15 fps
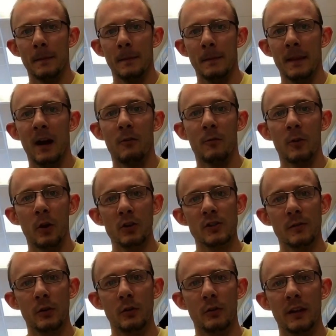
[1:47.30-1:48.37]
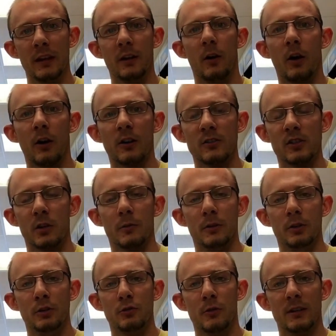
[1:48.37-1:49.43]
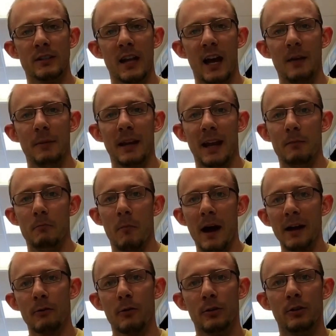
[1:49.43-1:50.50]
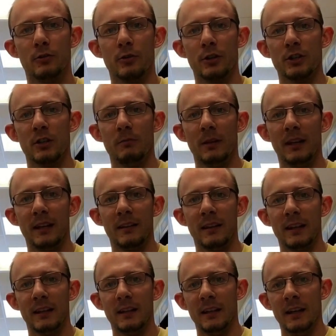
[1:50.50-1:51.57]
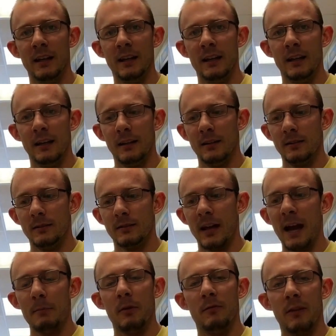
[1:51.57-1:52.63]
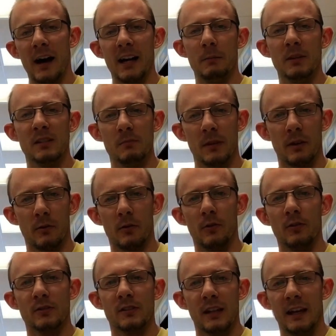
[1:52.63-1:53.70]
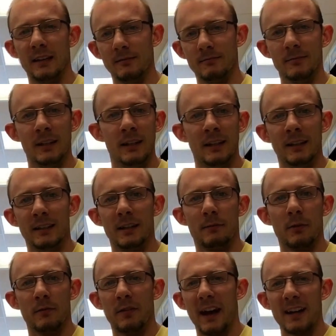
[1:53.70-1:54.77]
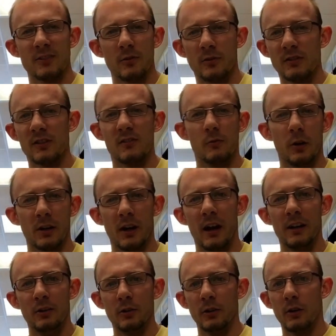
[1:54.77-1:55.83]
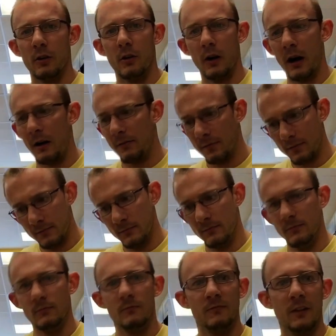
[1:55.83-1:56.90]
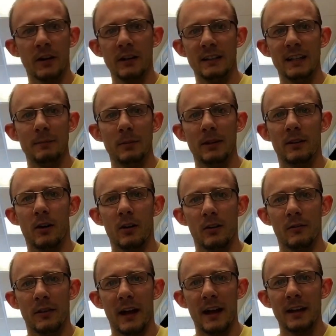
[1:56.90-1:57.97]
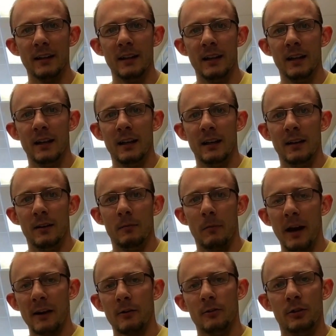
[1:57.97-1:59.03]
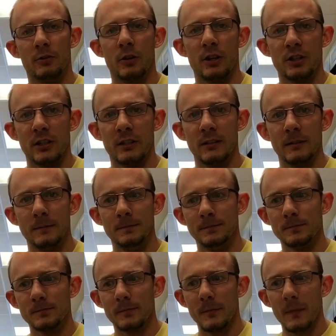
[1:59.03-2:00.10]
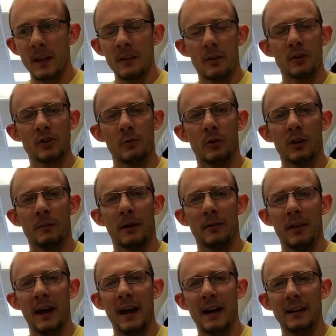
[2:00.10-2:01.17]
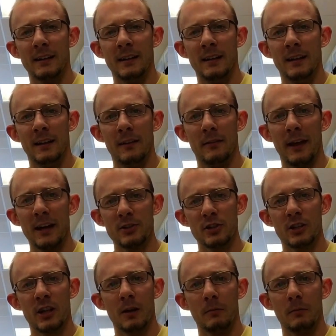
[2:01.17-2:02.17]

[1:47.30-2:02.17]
Now, for those of you that are concerned with nutrient timing and micronutrition, meaning the type of vitamins, minerals, and different fat sources, whatnot, you can go off very deep into all of that. Micronutrition, those of you worried about that should come